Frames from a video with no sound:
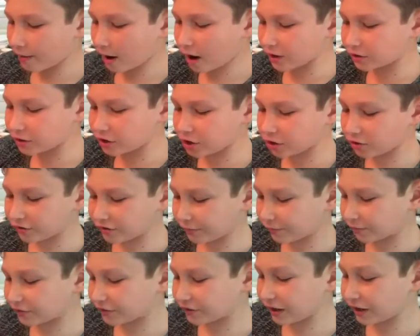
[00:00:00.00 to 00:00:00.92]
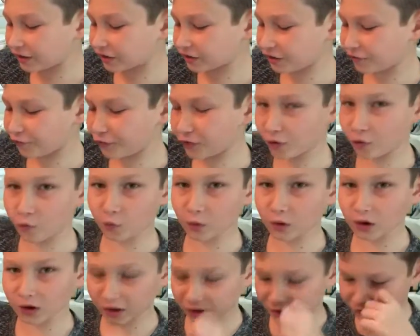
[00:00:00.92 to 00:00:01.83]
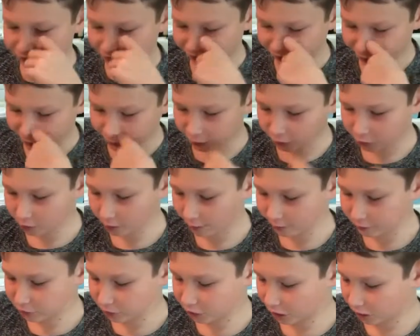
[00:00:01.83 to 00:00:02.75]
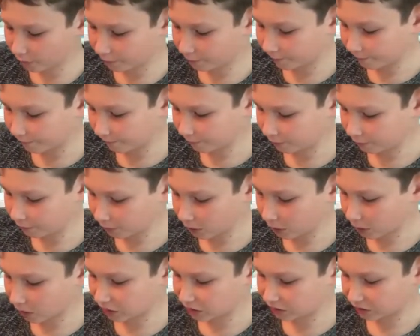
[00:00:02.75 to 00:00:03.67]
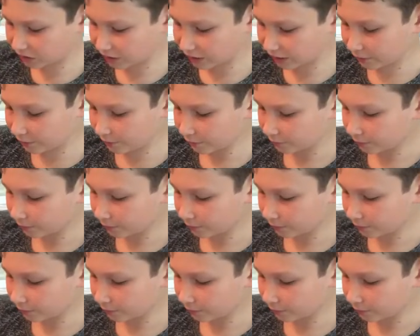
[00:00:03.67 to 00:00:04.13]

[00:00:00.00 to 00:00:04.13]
I do know some scientific words. I know, I'm dumb, aren't I?